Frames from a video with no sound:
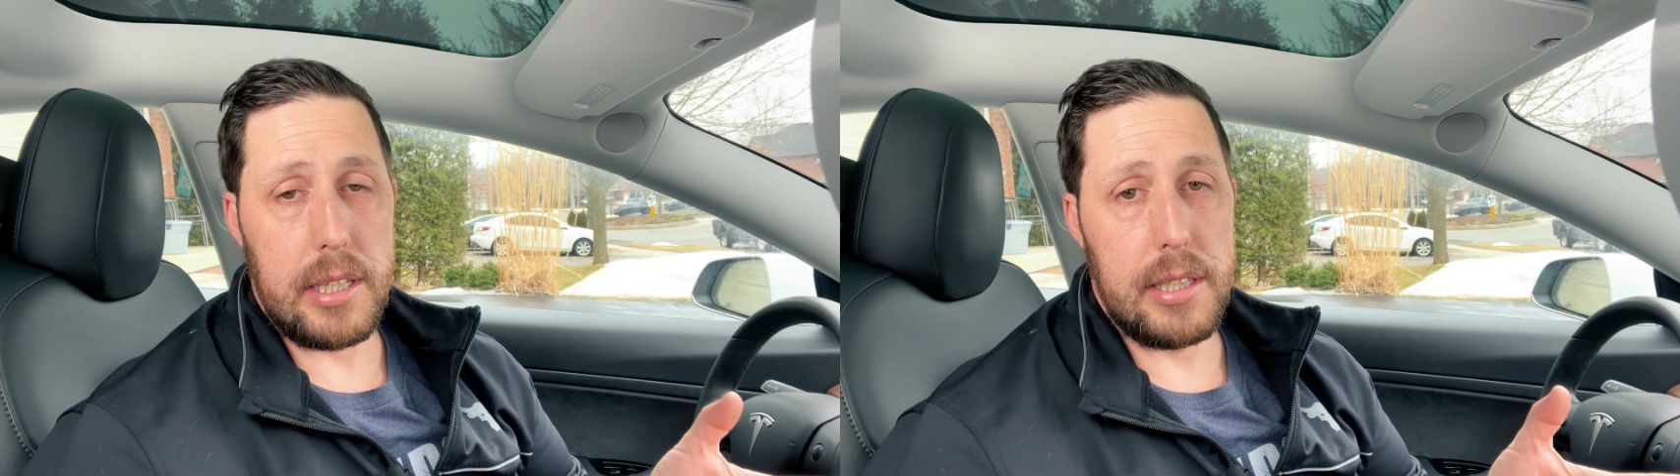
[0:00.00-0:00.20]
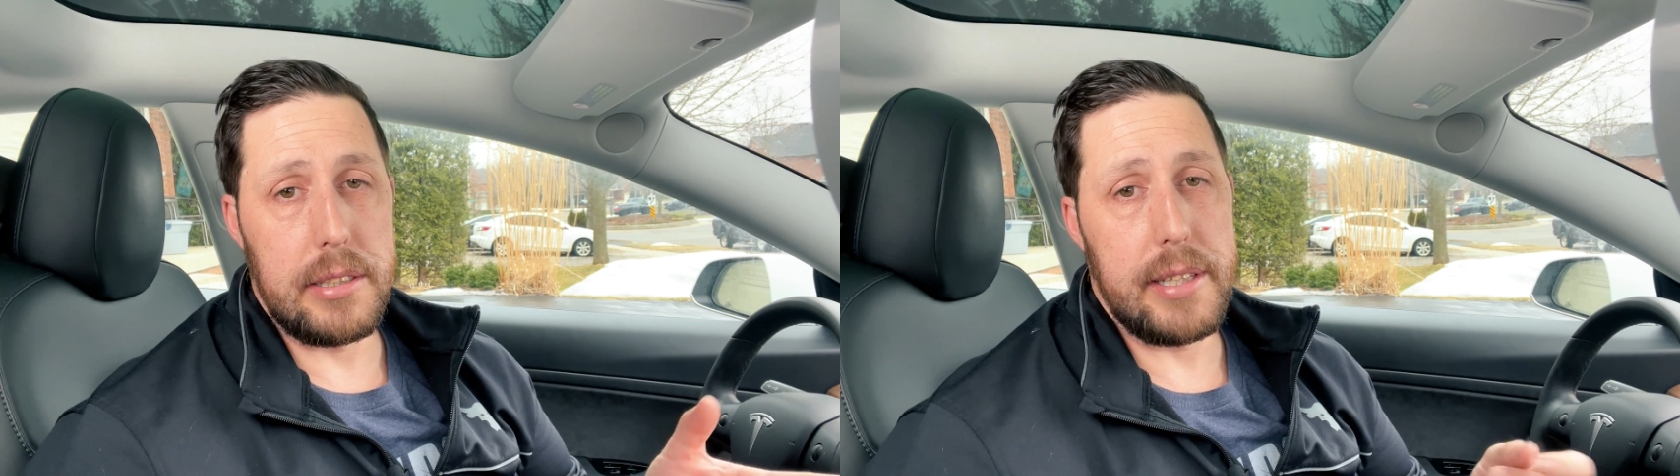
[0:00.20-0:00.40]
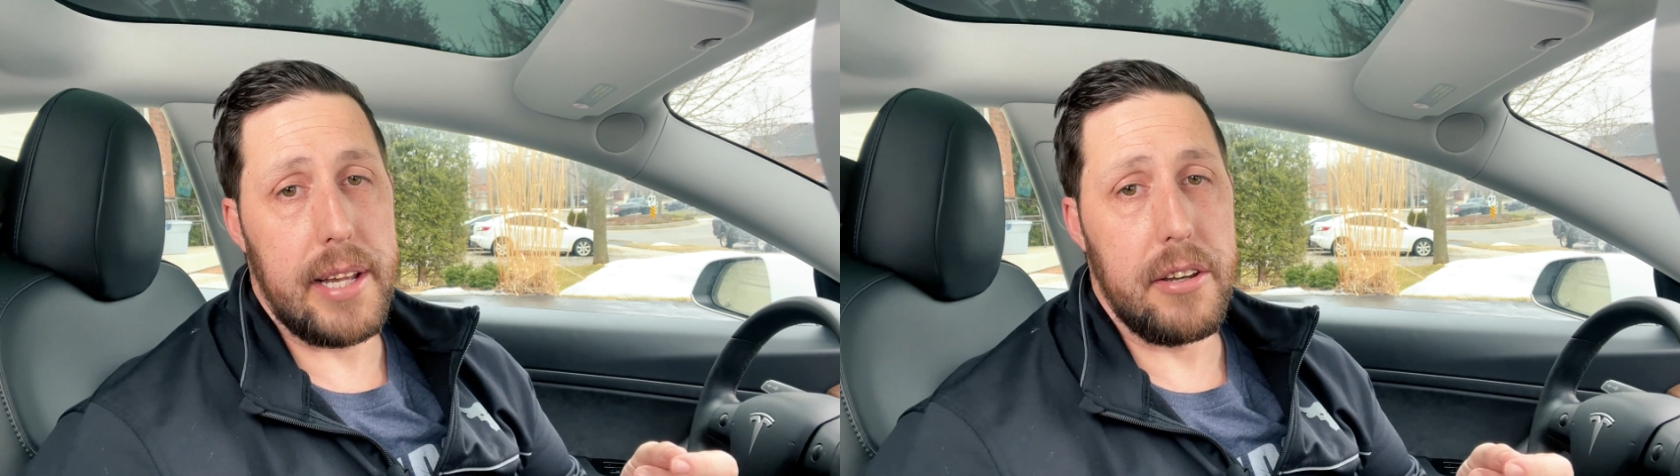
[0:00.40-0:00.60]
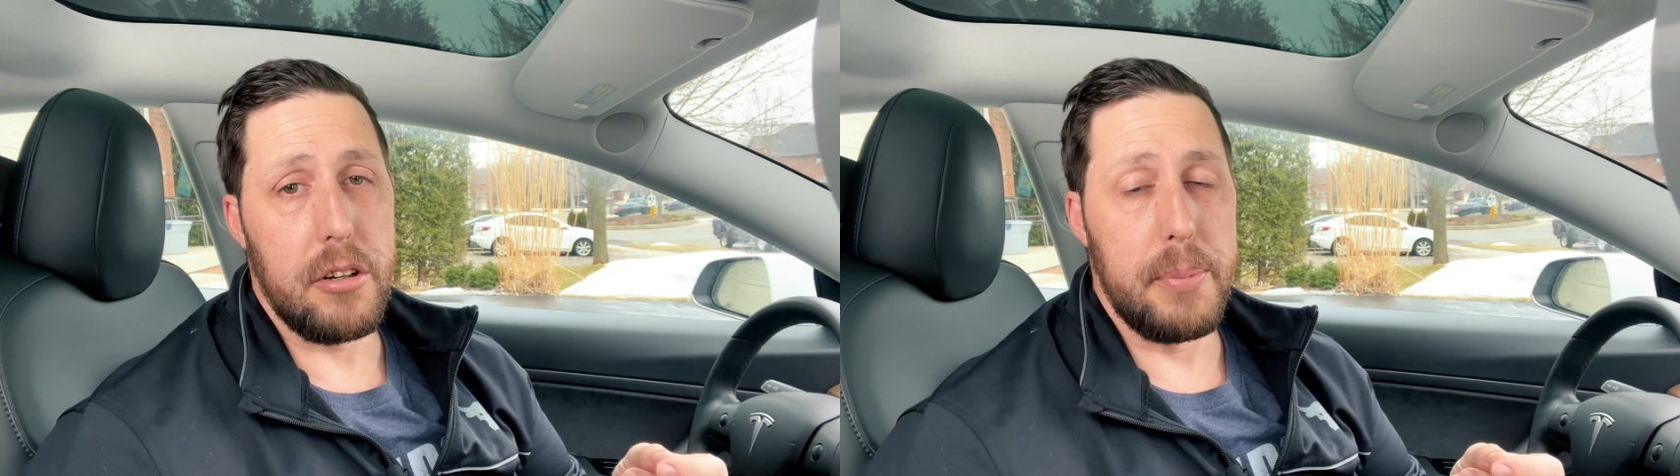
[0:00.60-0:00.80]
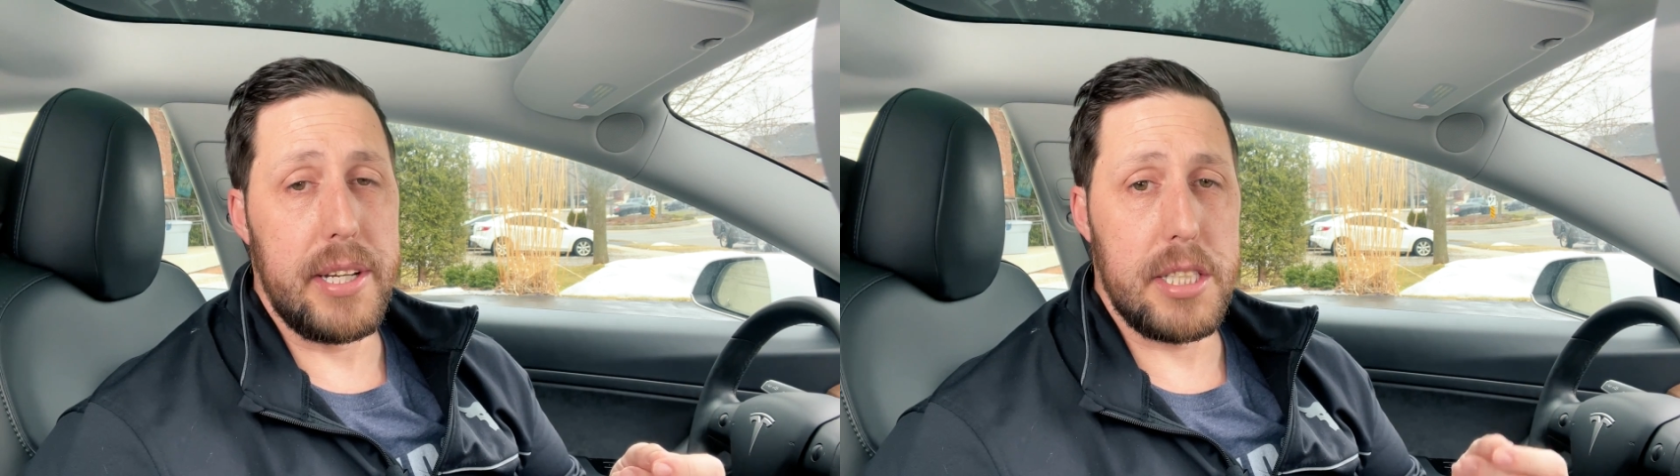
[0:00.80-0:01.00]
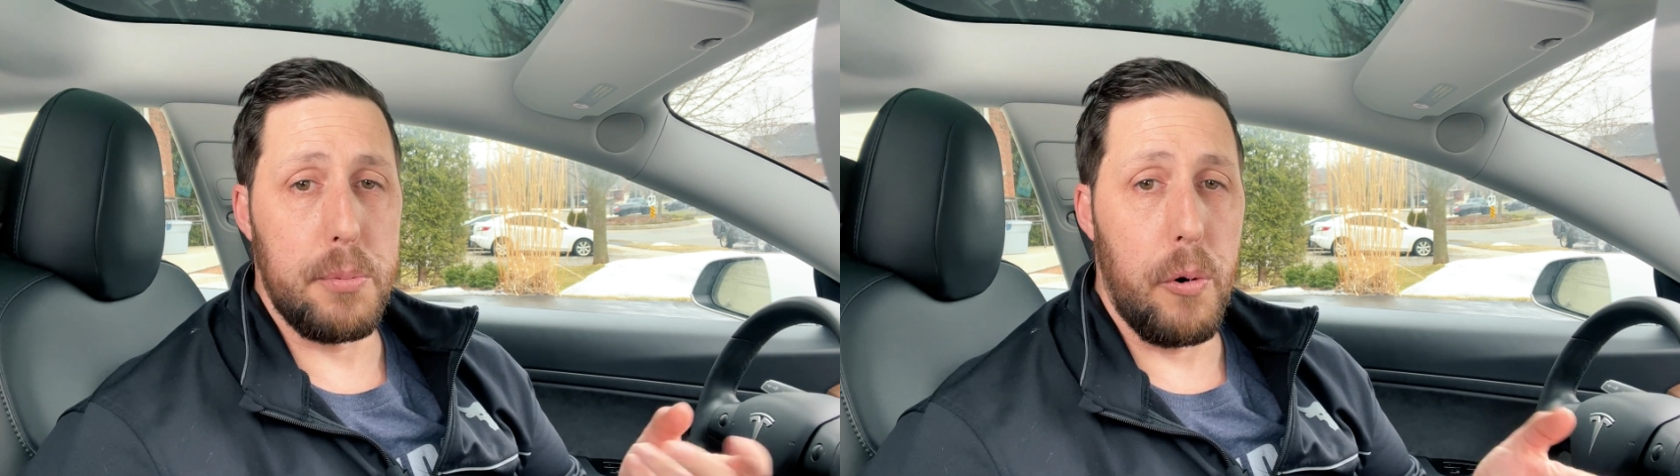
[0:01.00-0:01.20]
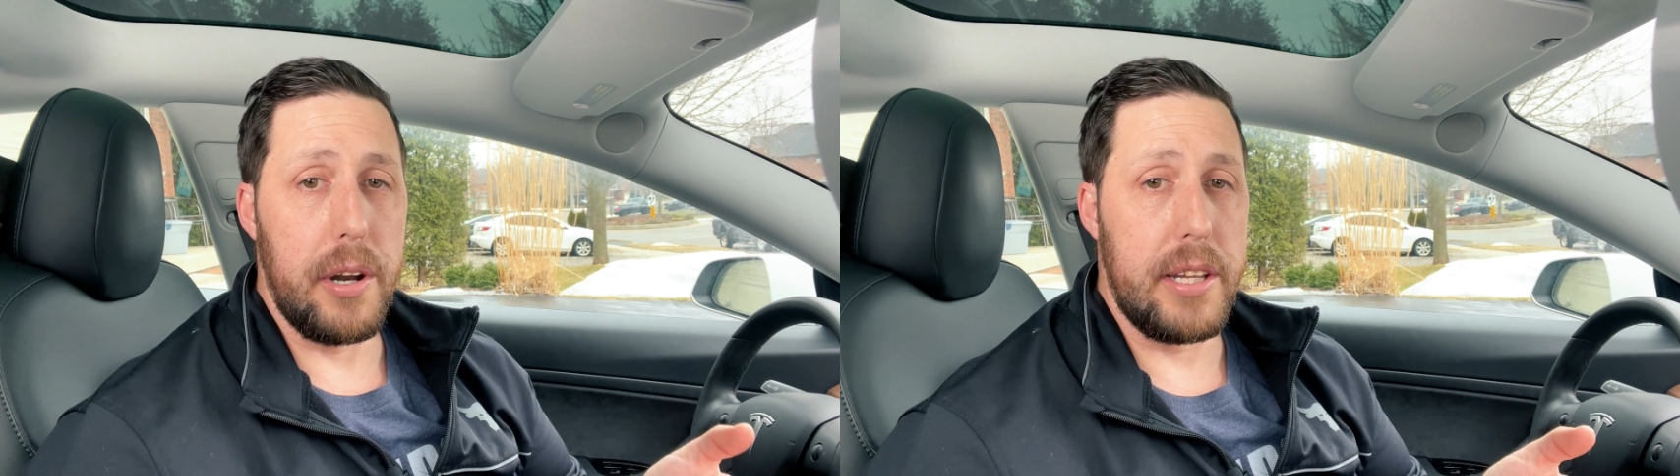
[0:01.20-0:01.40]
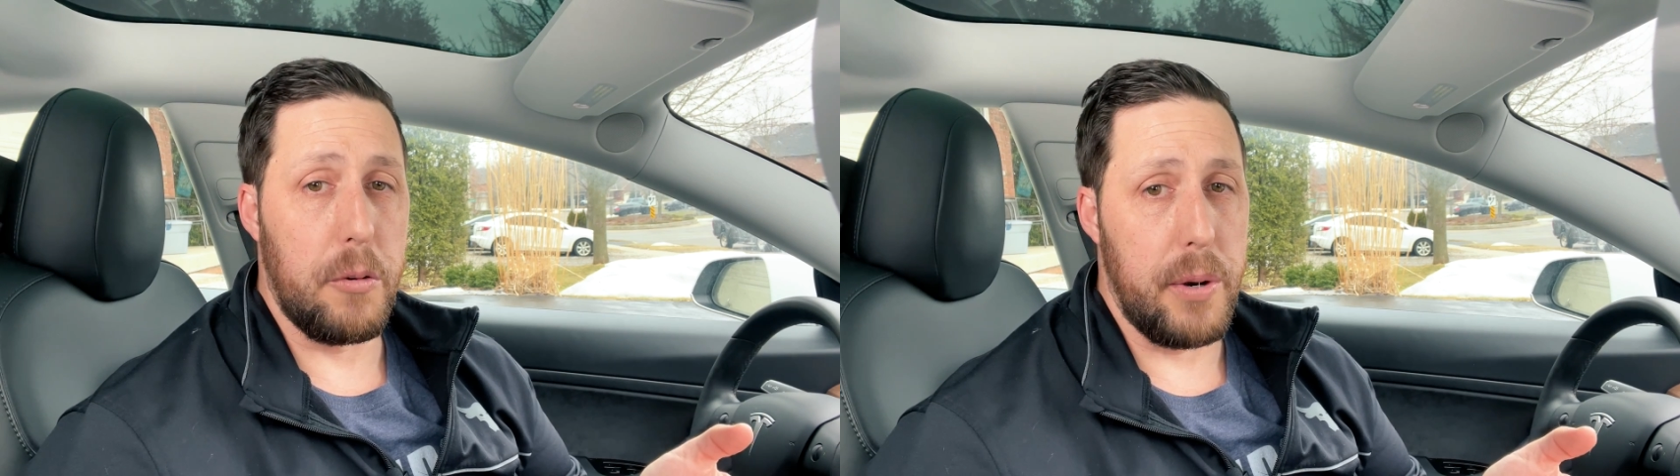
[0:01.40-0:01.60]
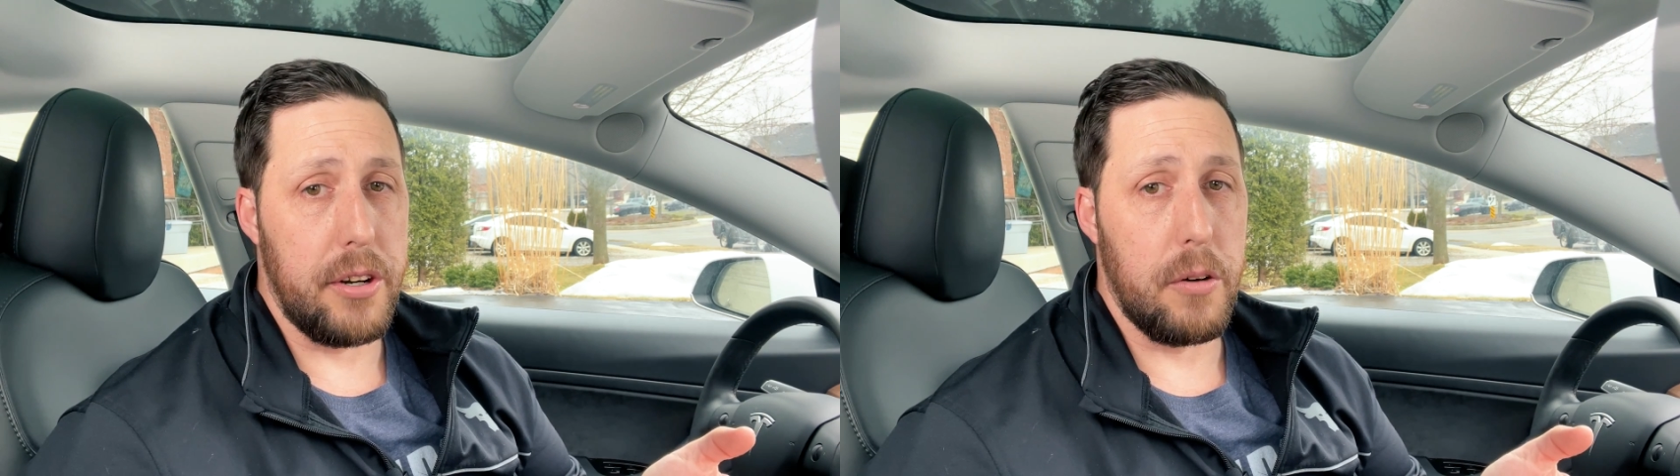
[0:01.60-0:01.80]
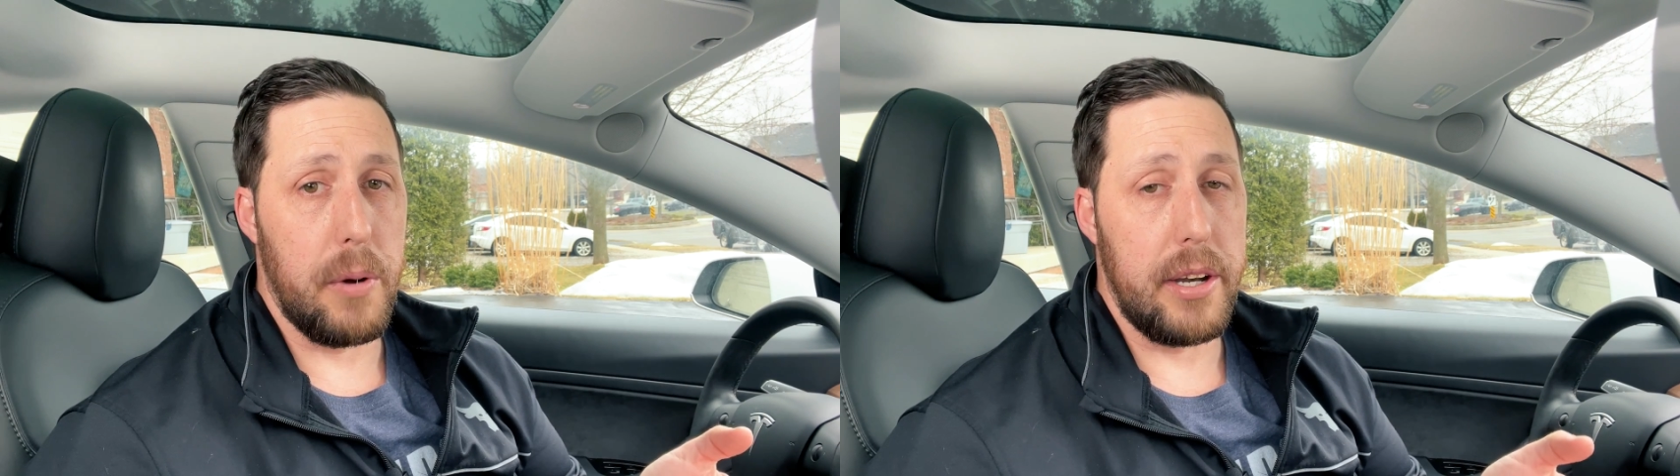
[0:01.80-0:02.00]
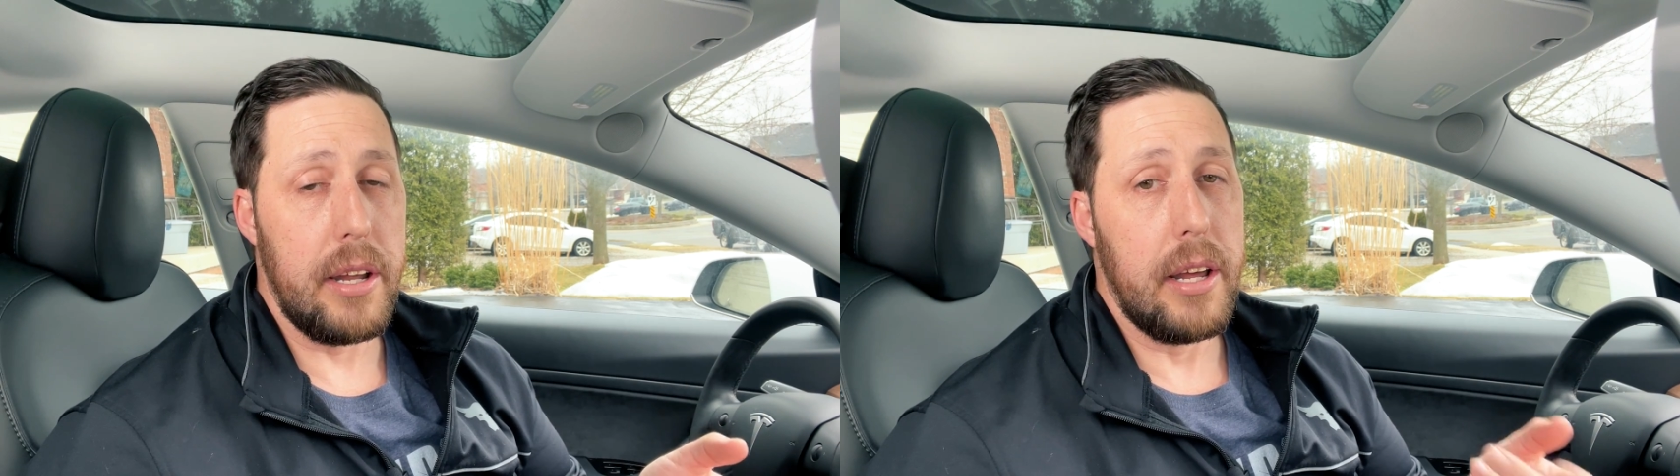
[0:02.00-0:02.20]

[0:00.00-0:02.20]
because then you'll be disappointed in the winter when